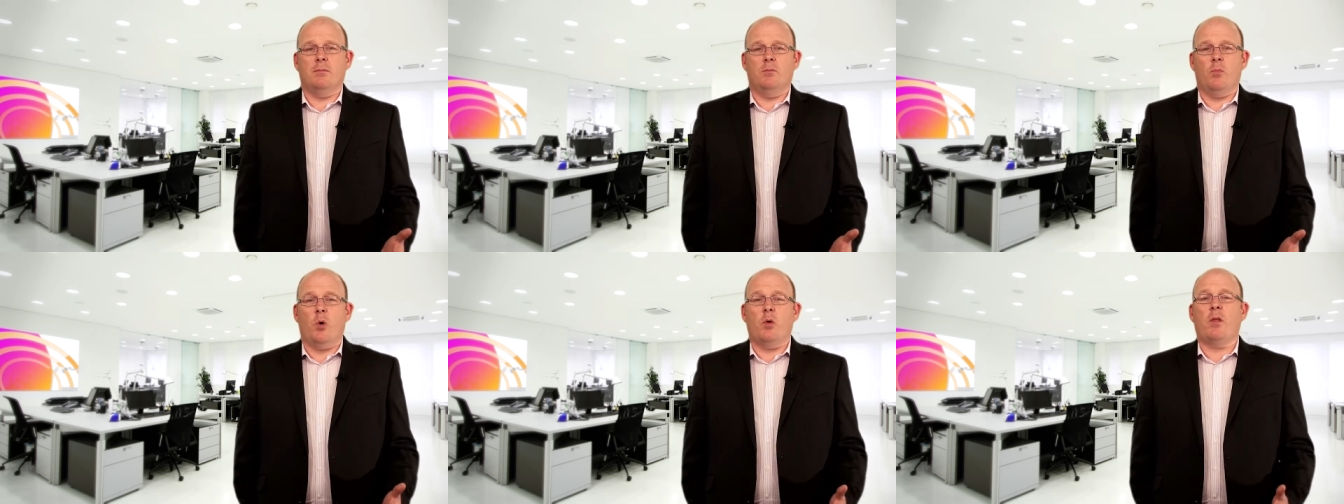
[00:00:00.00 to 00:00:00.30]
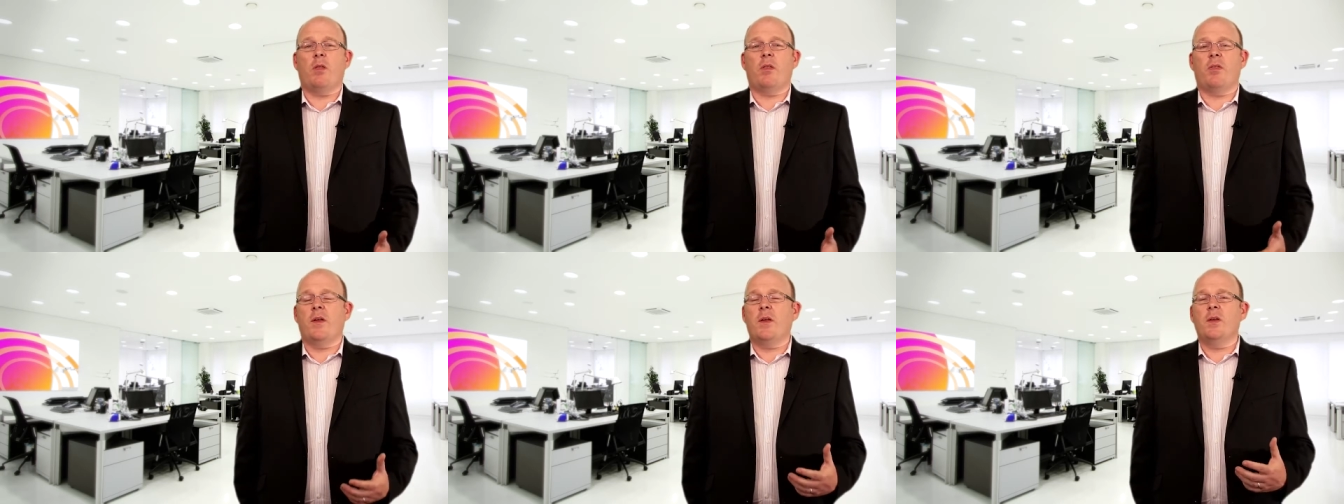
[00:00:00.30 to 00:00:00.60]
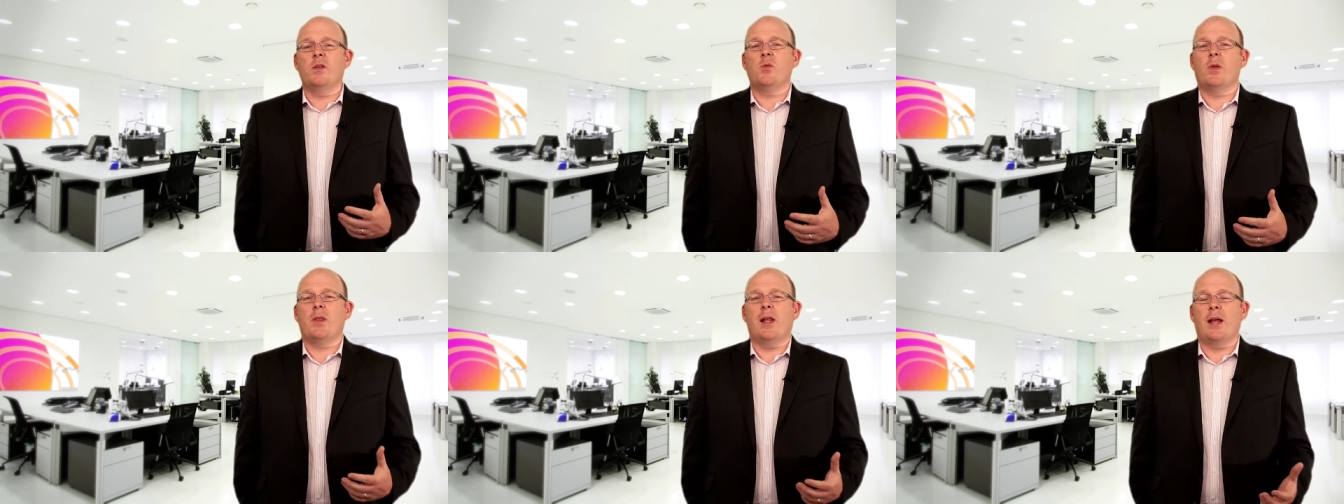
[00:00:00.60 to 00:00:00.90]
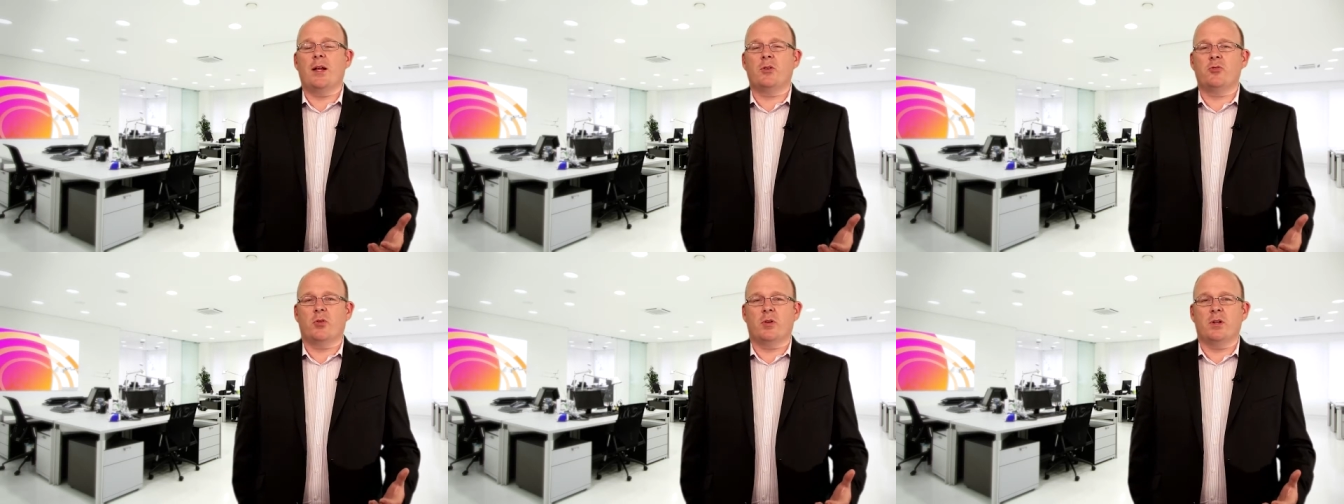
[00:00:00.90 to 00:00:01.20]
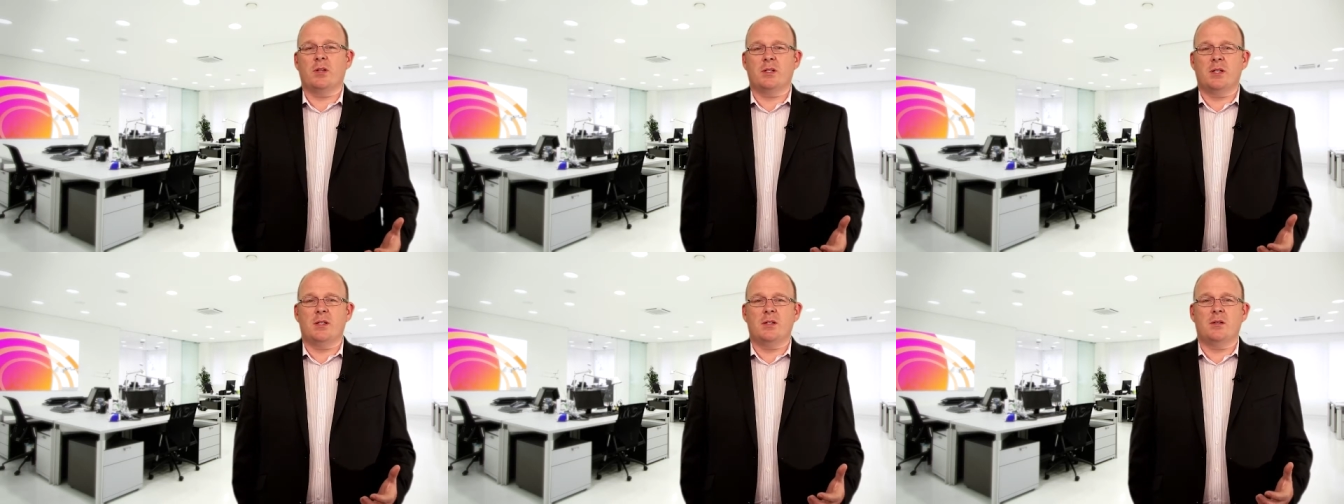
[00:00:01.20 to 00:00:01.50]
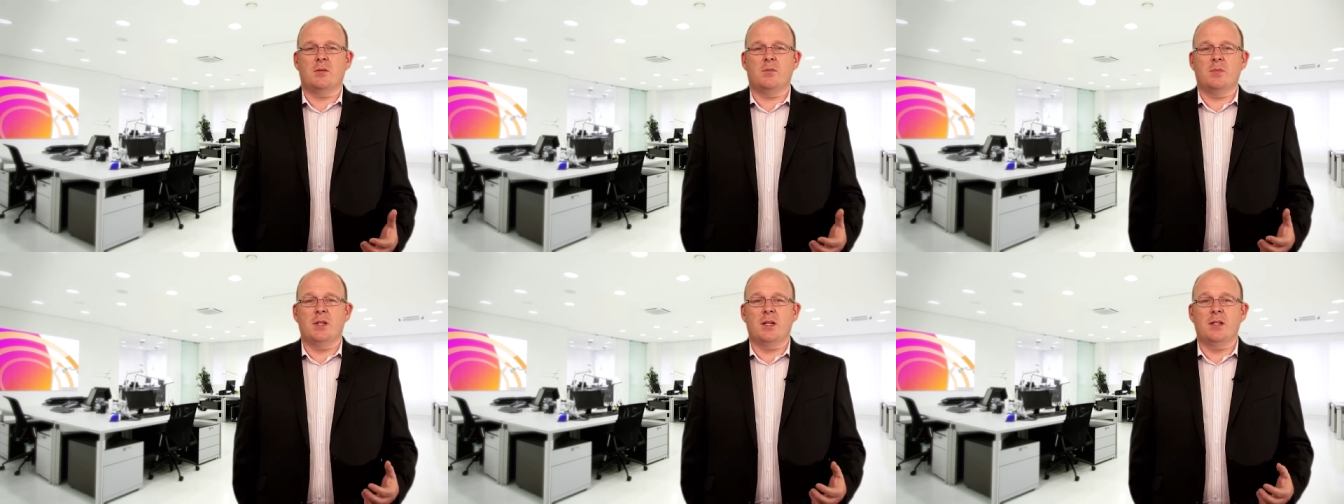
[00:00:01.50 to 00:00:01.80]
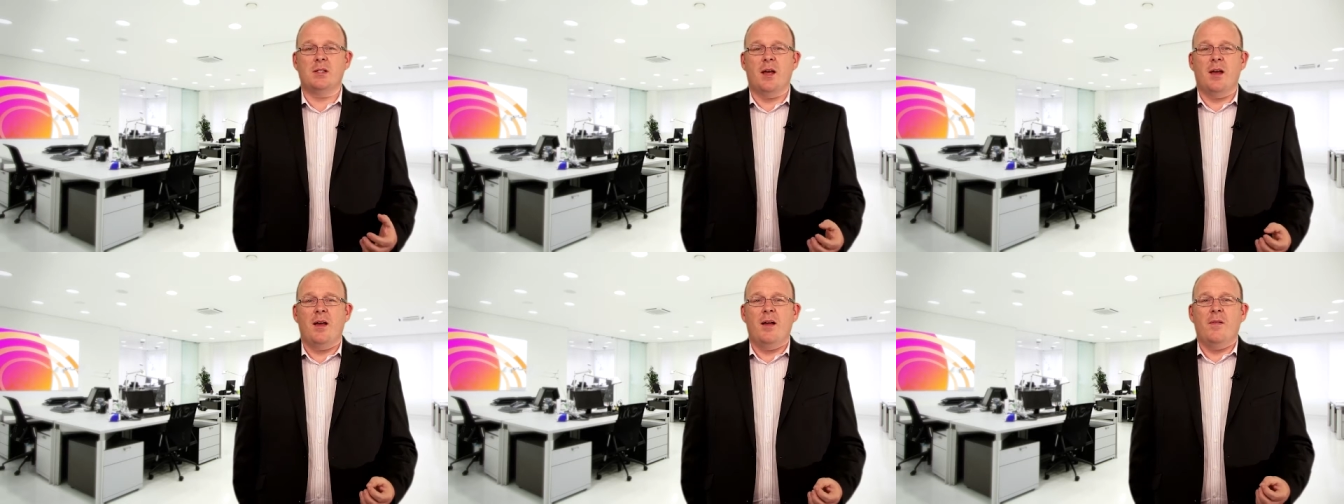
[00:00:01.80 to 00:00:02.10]
One of the things with electronic systems
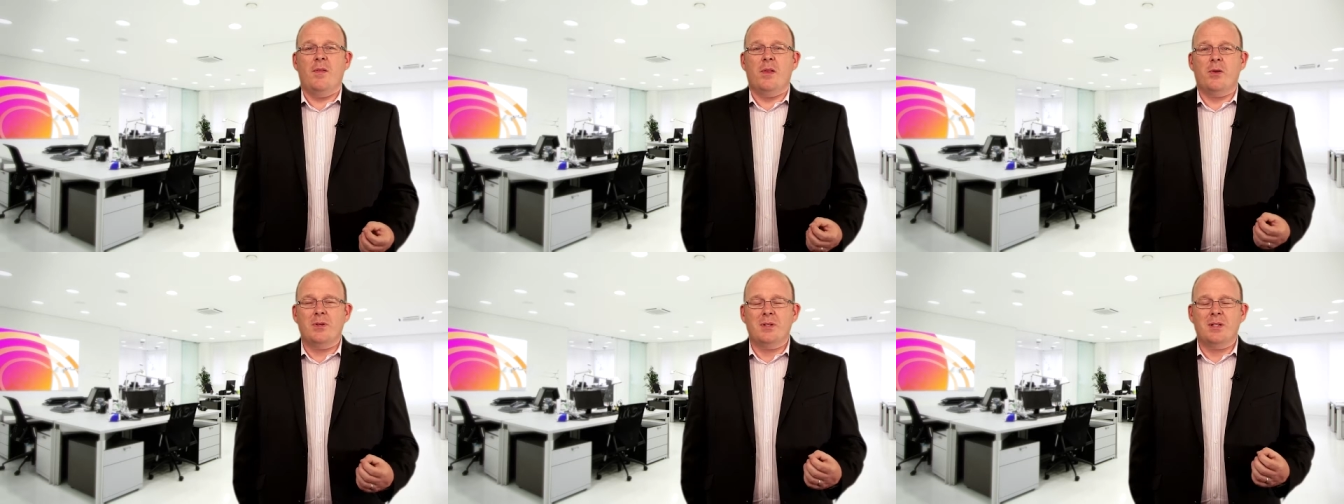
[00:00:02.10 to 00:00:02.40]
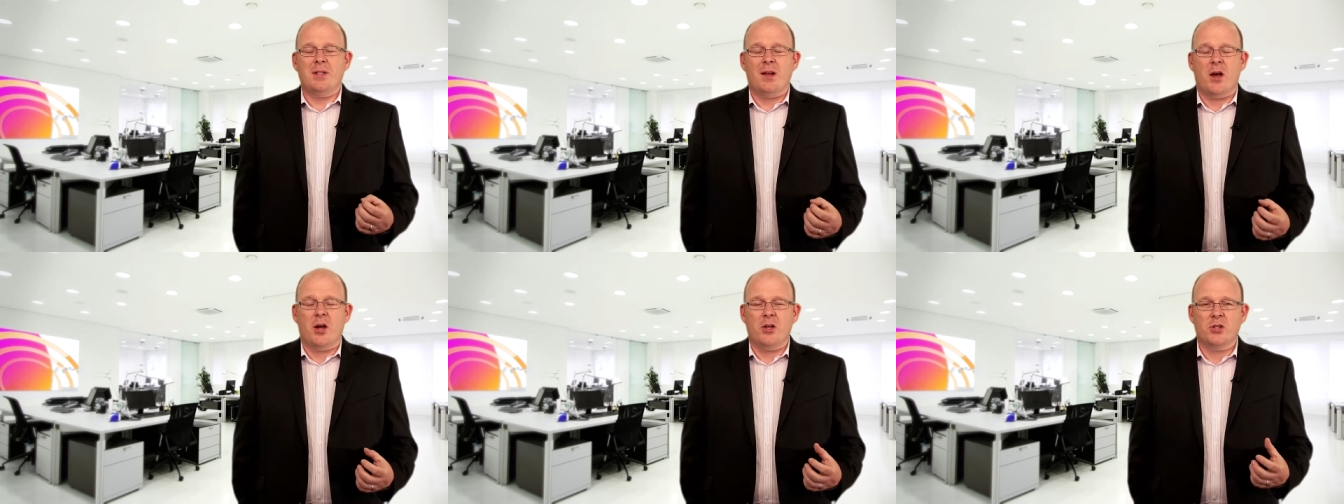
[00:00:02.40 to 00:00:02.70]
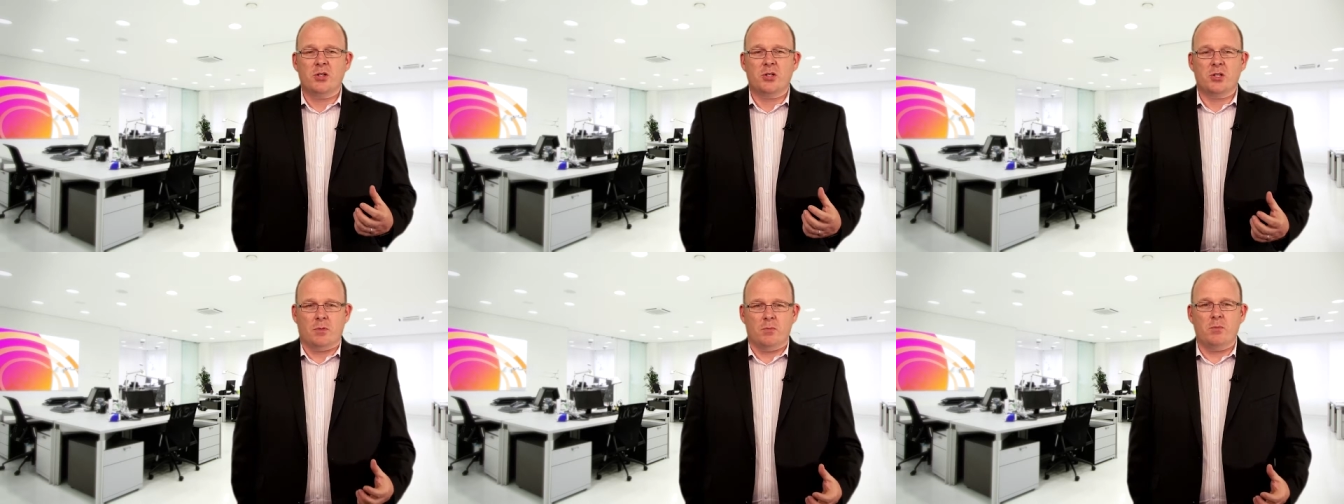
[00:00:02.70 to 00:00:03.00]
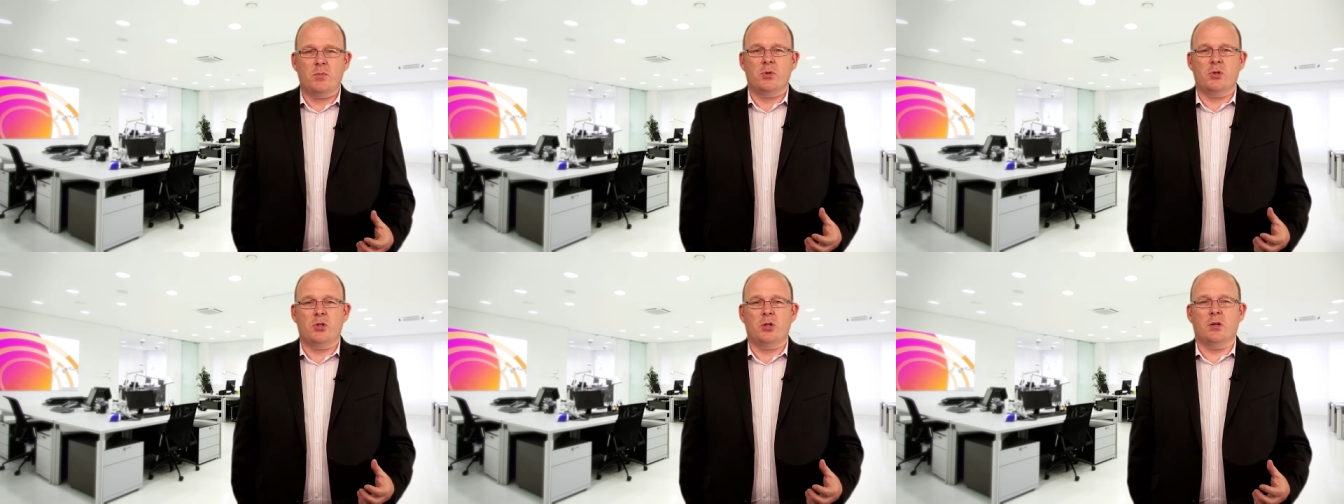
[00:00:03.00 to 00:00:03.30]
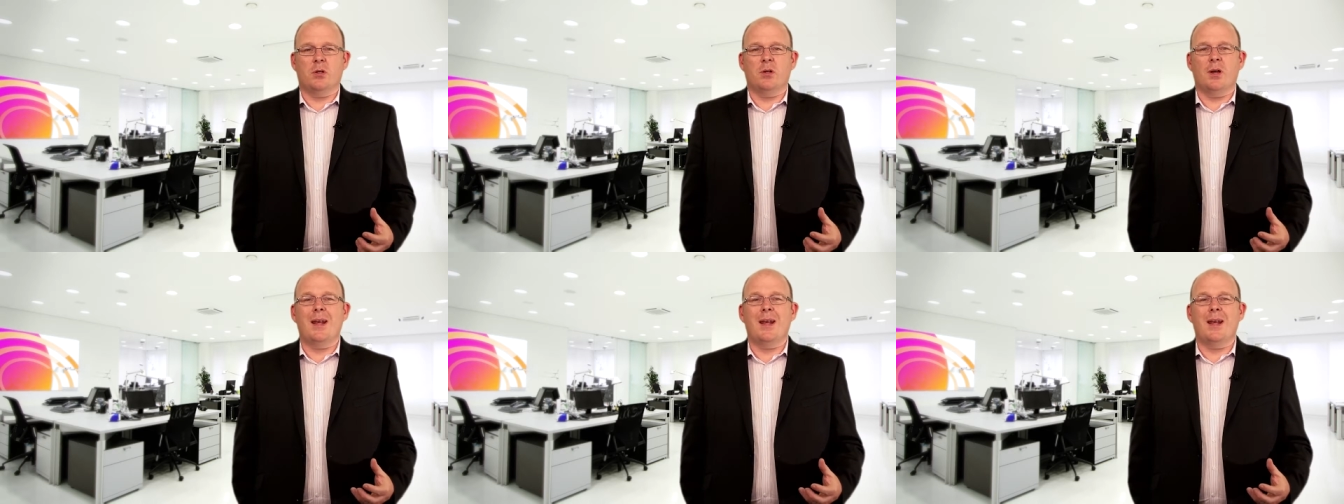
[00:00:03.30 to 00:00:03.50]
is there is an assumption,